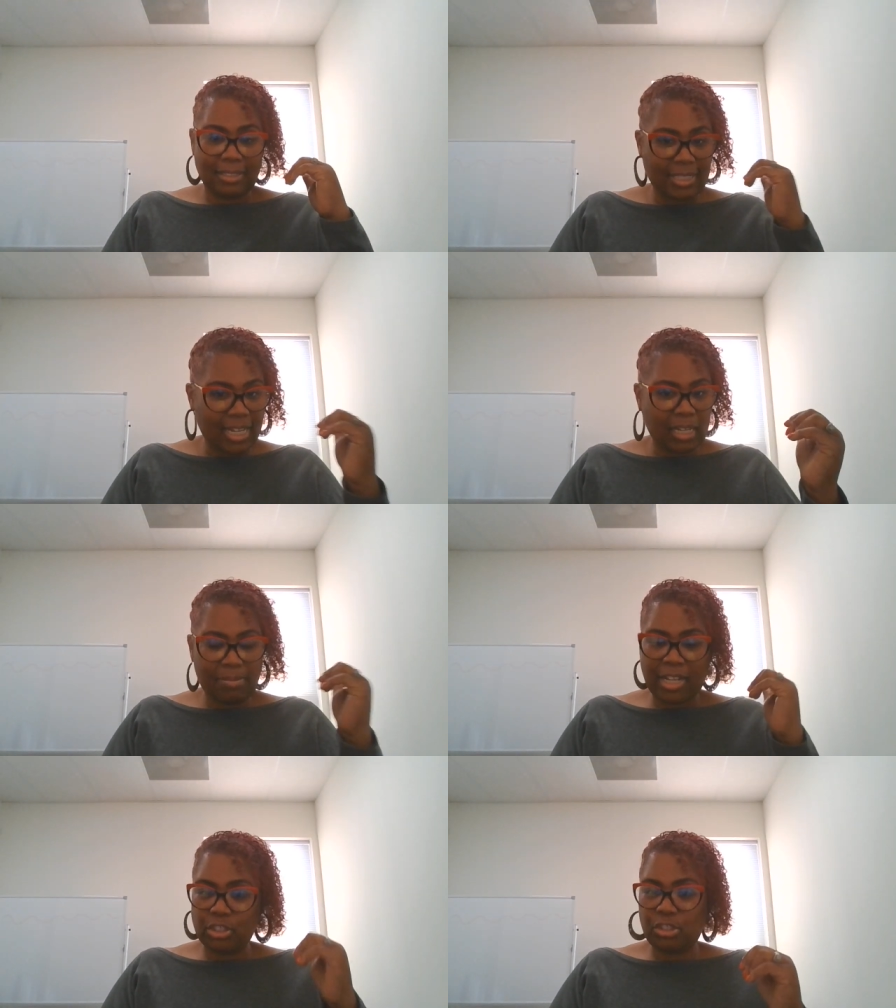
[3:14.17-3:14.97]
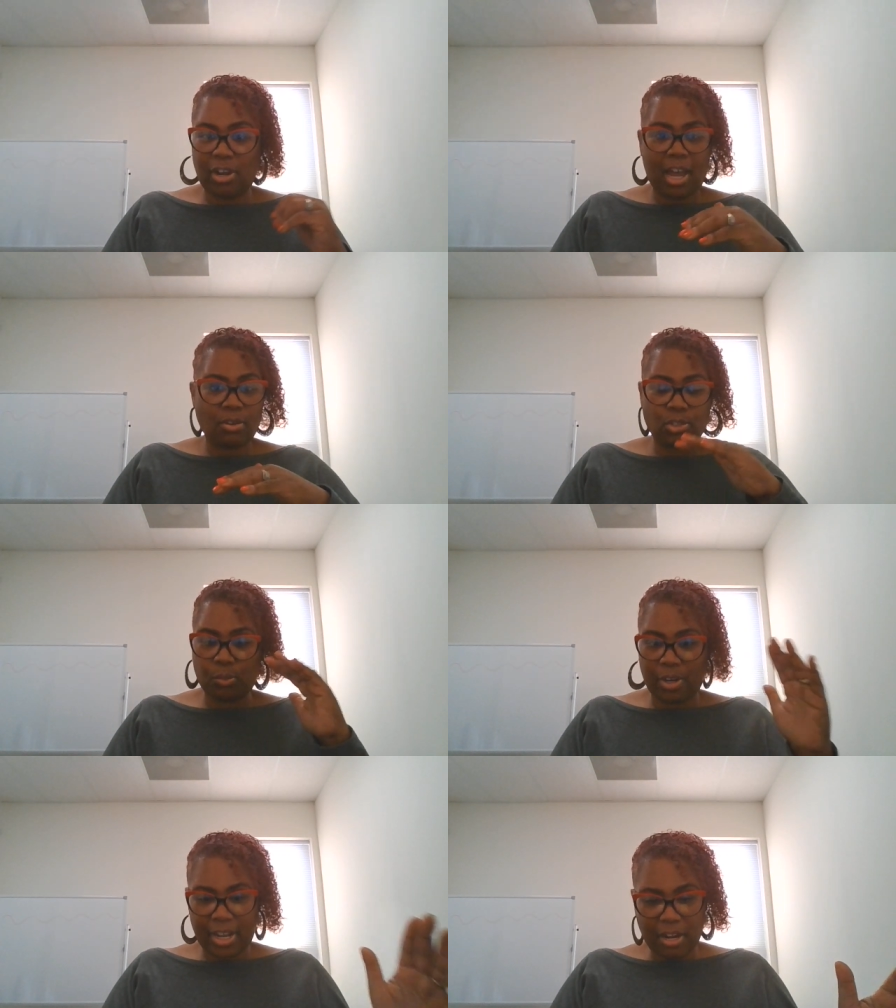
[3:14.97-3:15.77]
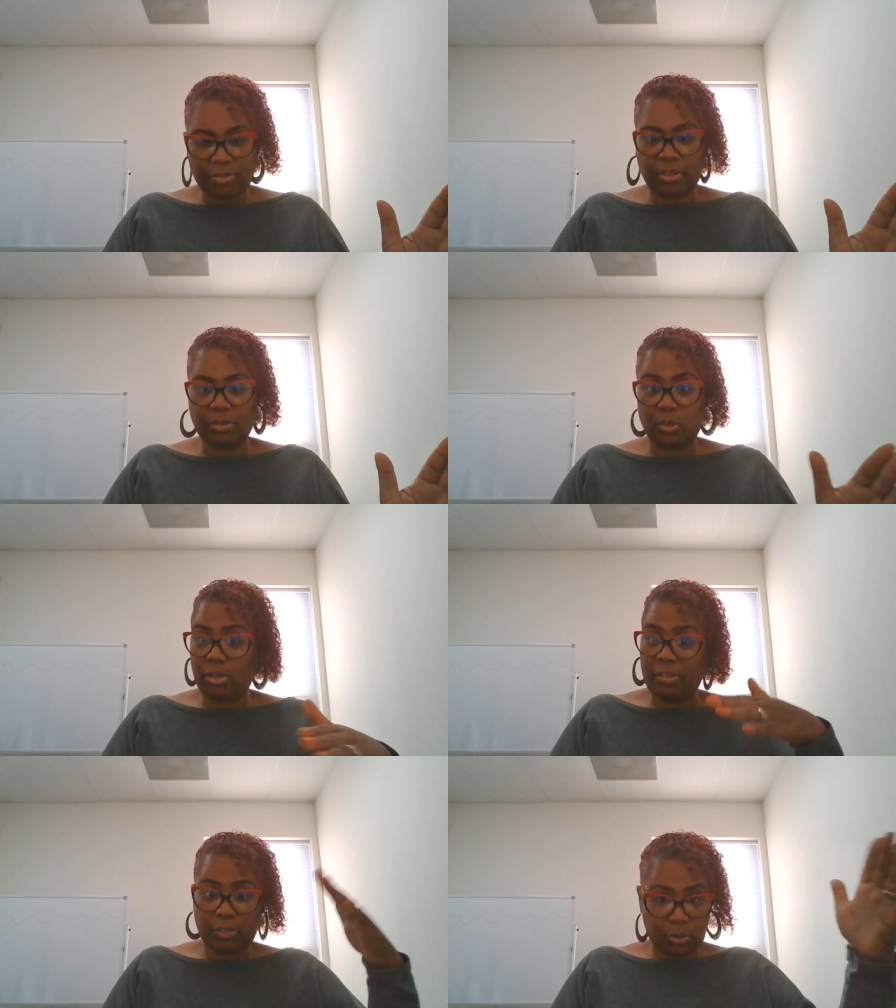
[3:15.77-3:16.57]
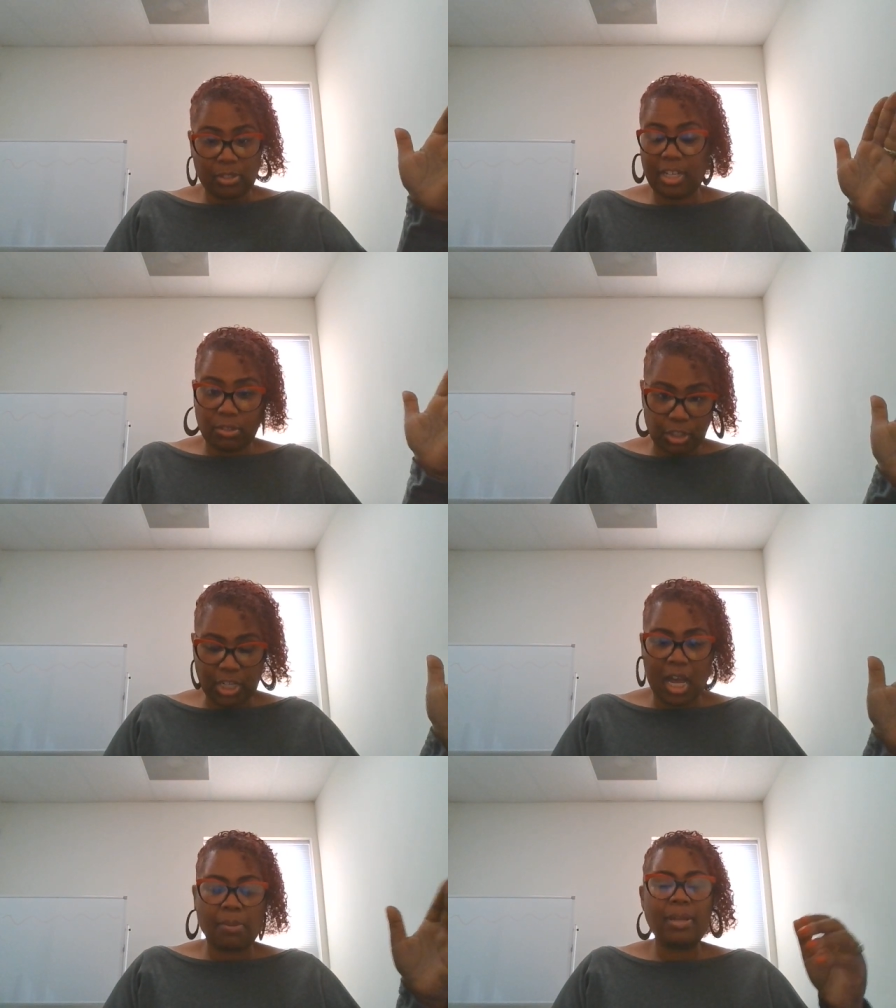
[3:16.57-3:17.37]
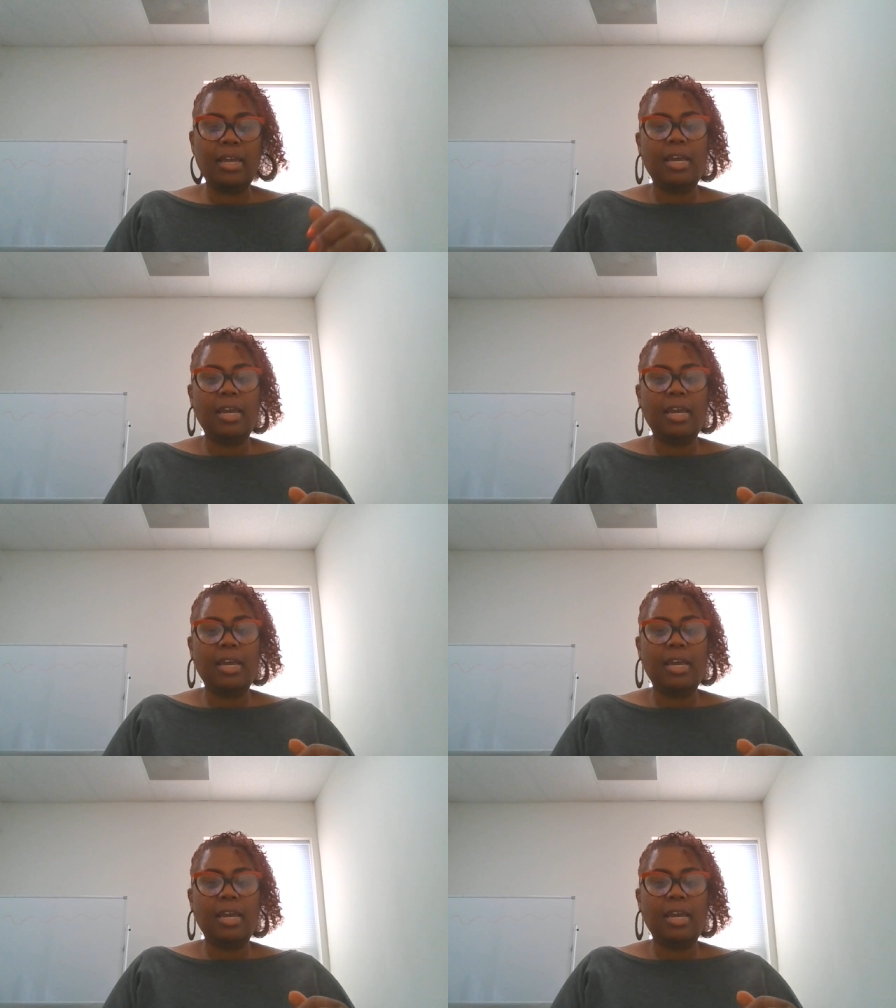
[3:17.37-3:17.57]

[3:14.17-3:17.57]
Take it back to your house or wherever, or to another shop,